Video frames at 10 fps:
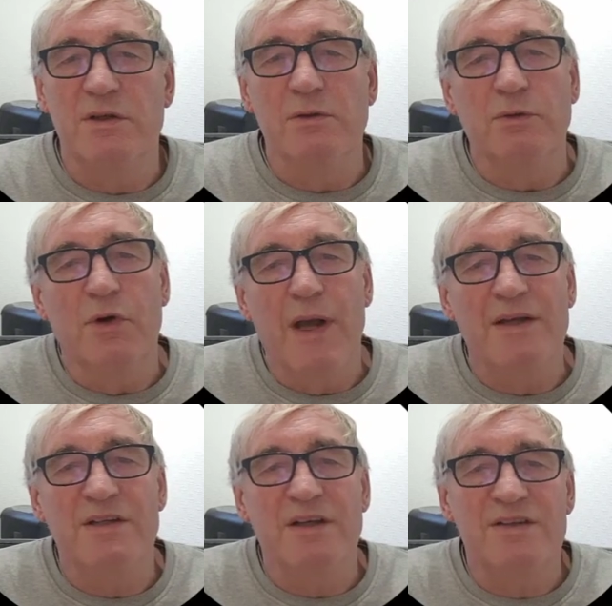to
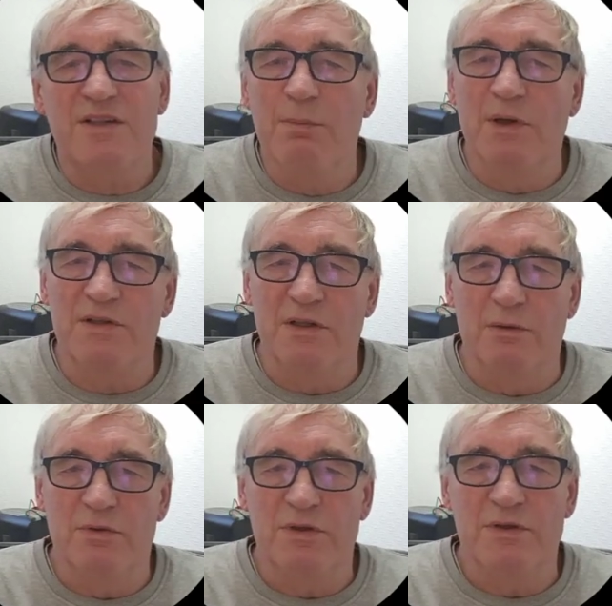creating similar
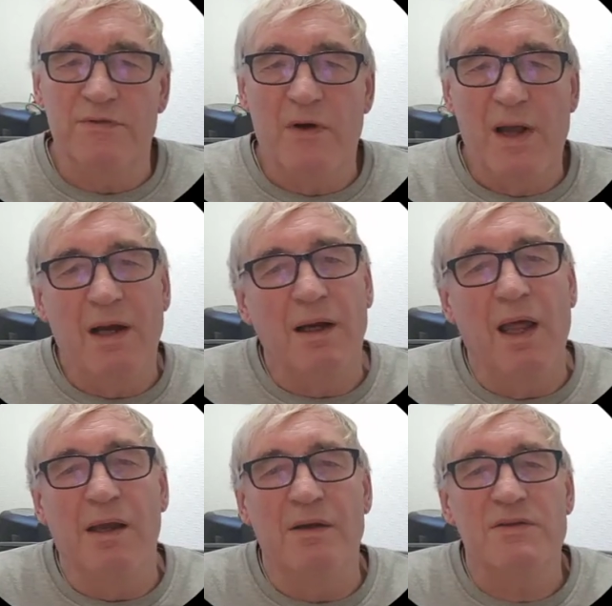solutions for our
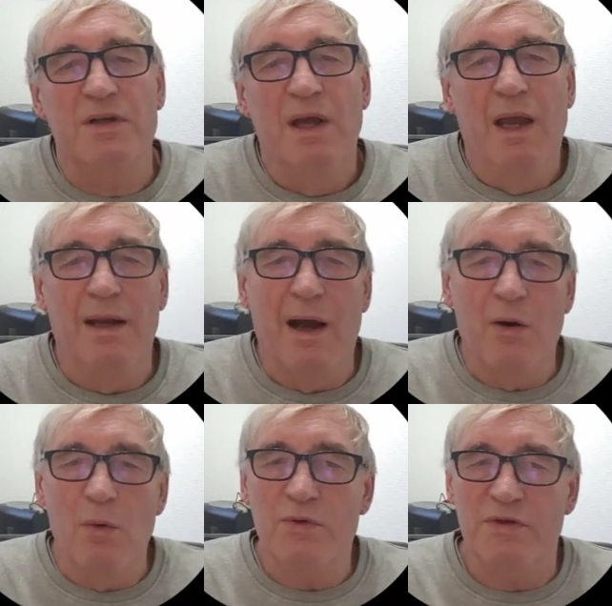clients in
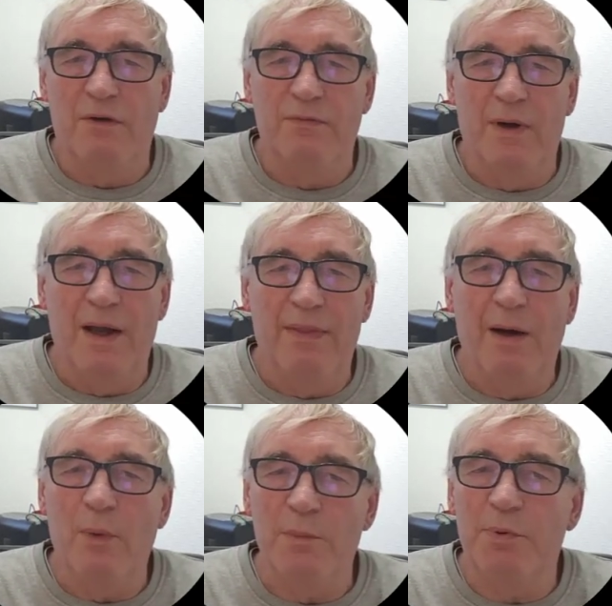our own software
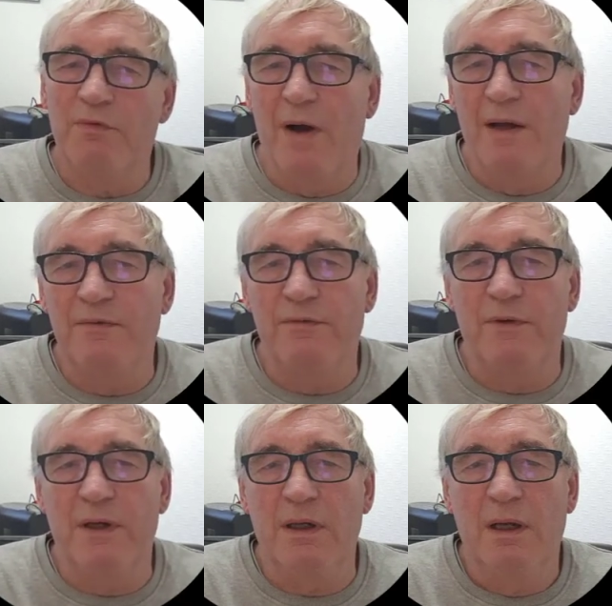that we provide
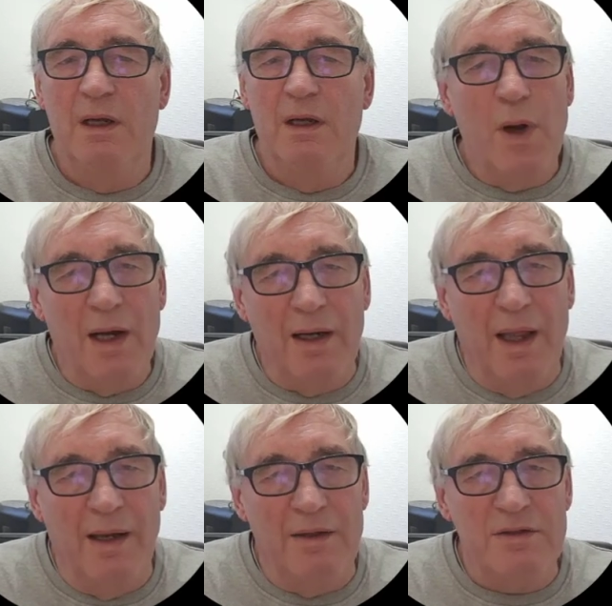free to our
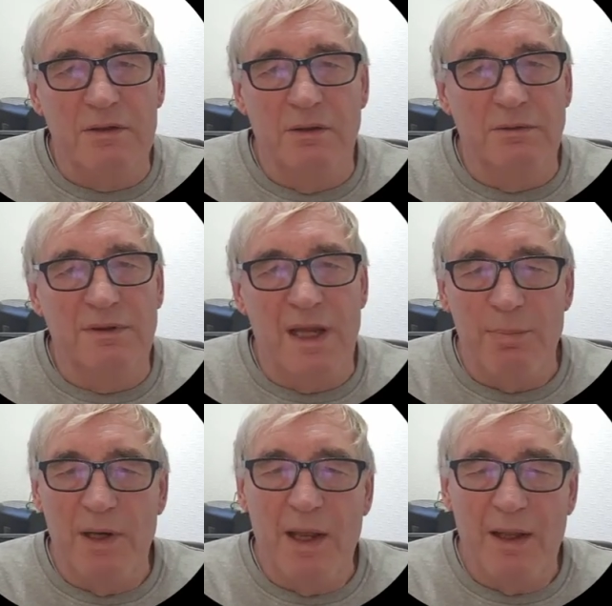clients called
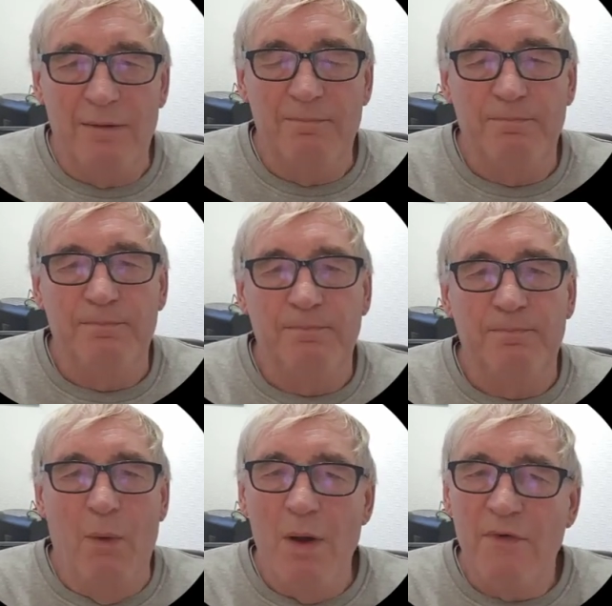Debonair.
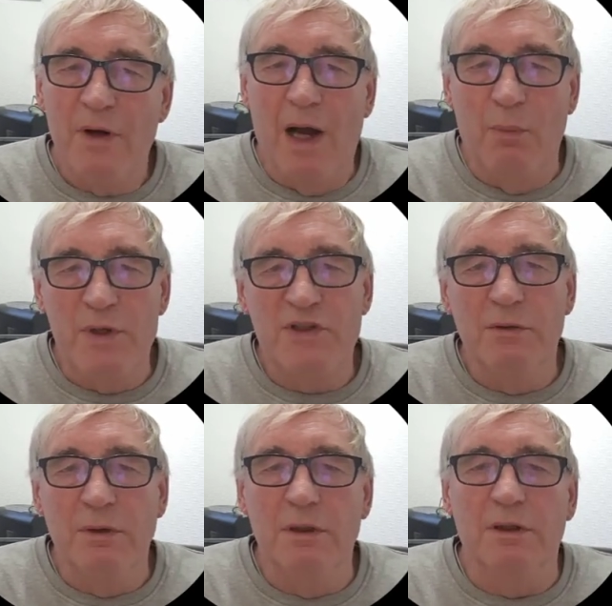However, I wish
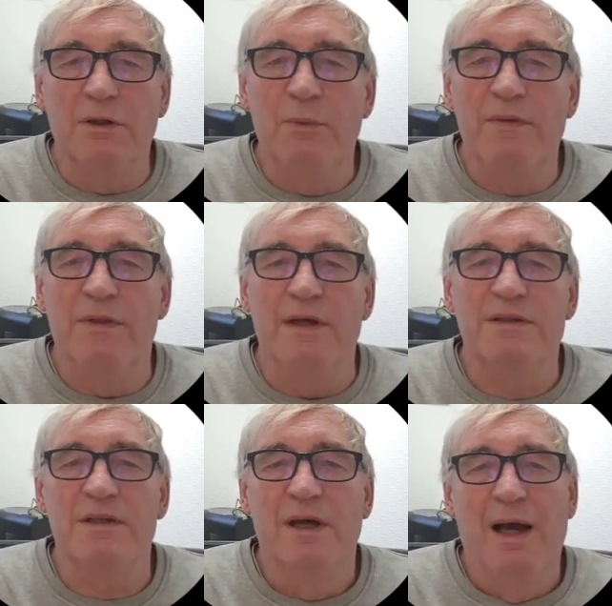you luck with
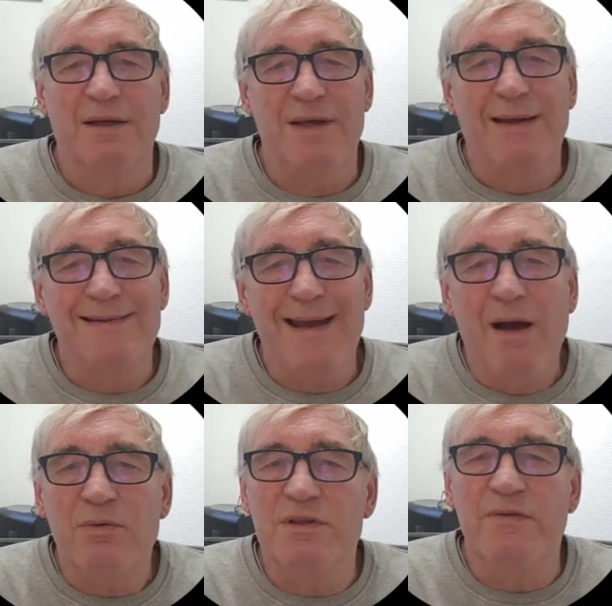this, as I
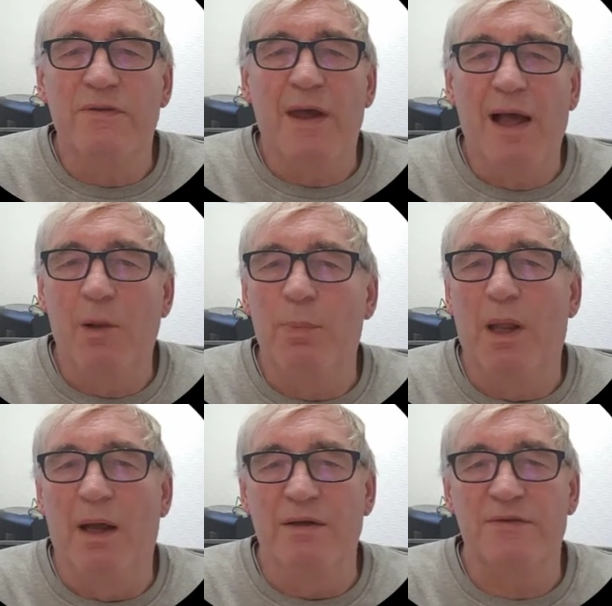doubt if the
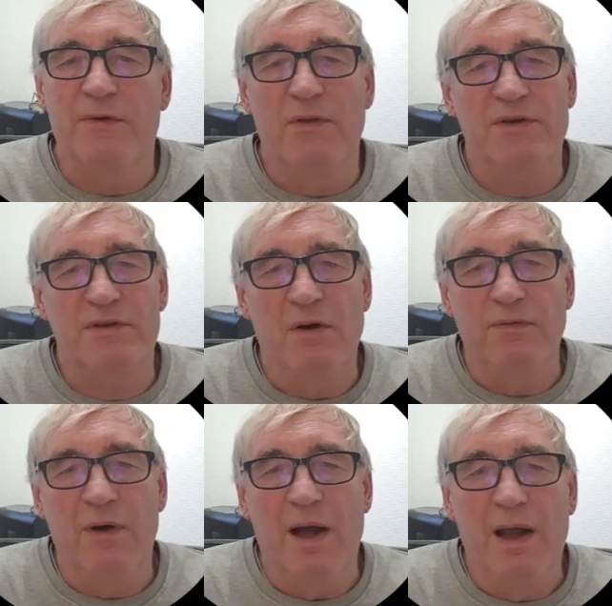helplines for the
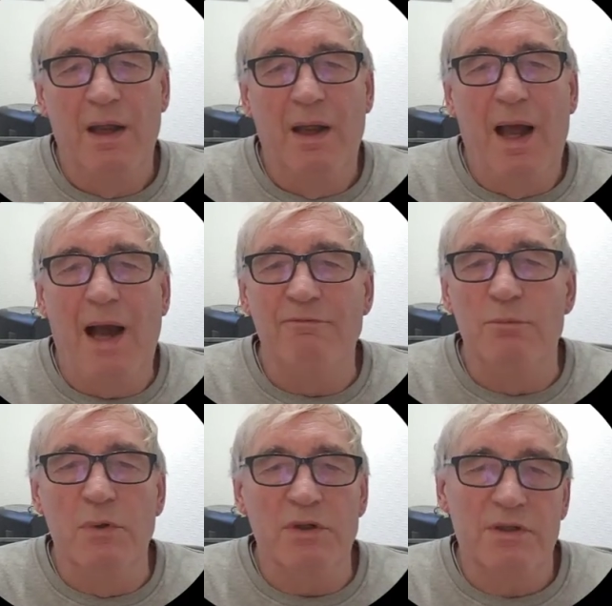software have
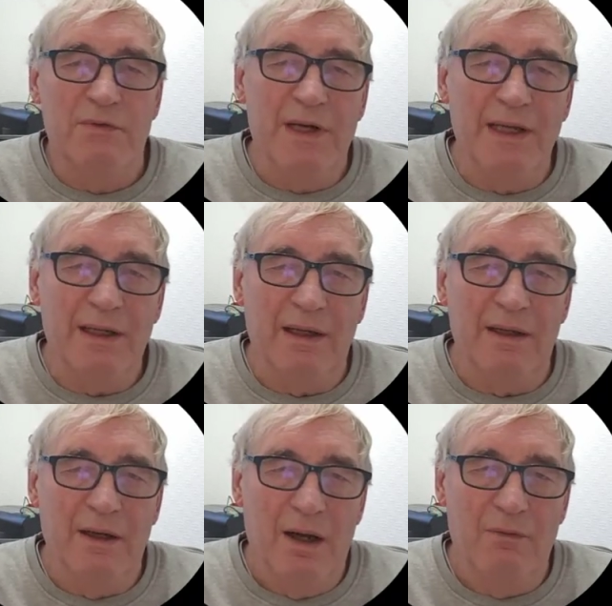much of an
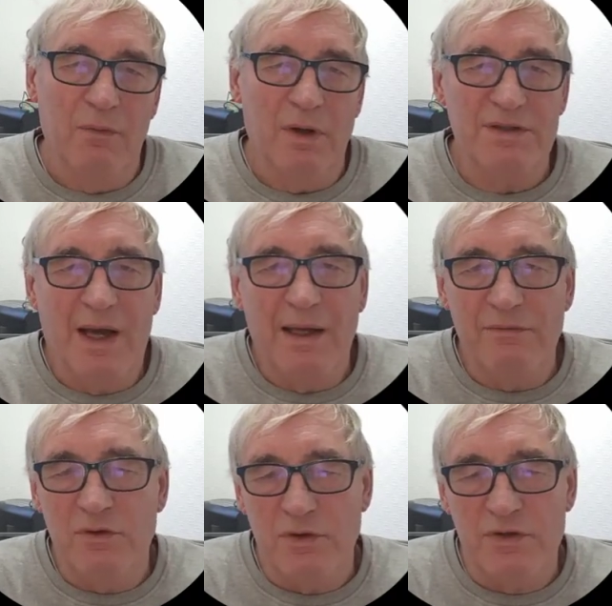inkling of what I
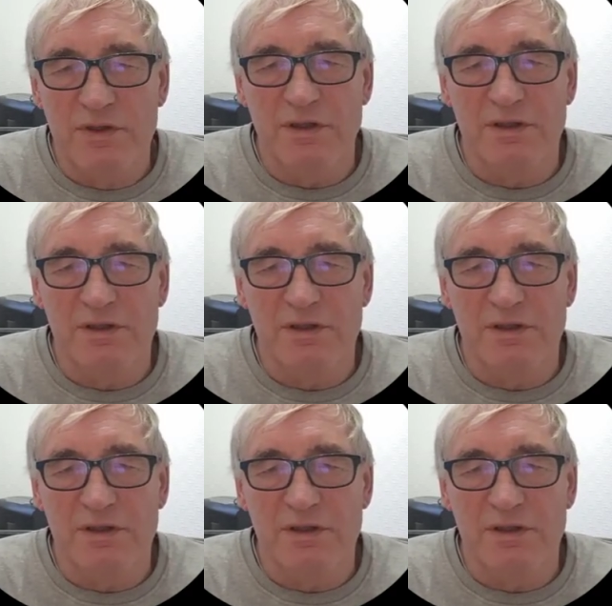have just